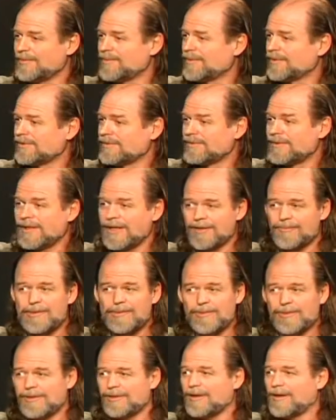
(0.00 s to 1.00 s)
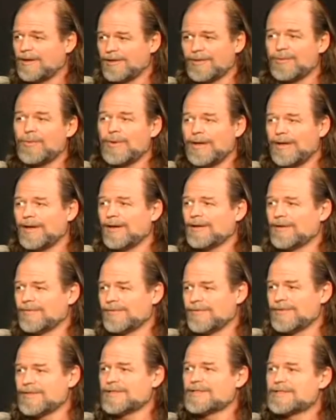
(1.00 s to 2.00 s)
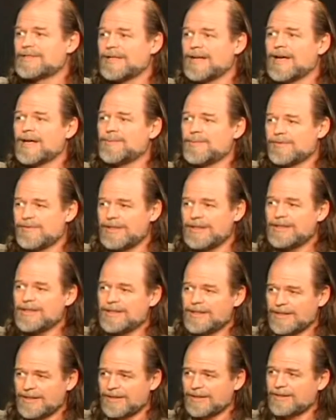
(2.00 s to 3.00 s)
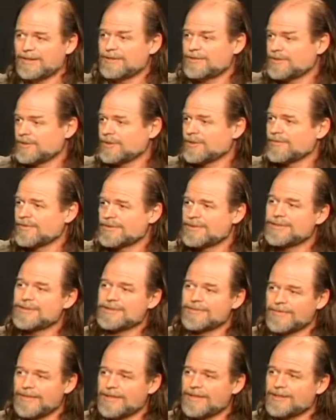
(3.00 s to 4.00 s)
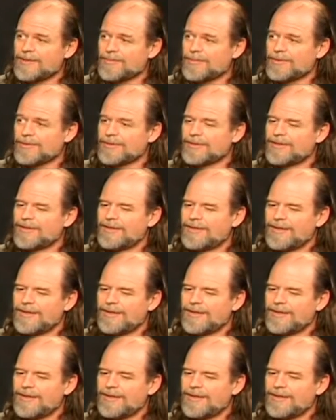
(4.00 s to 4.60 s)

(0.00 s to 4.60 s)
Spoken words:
A lot of people aren't aware of this type of healing service is available.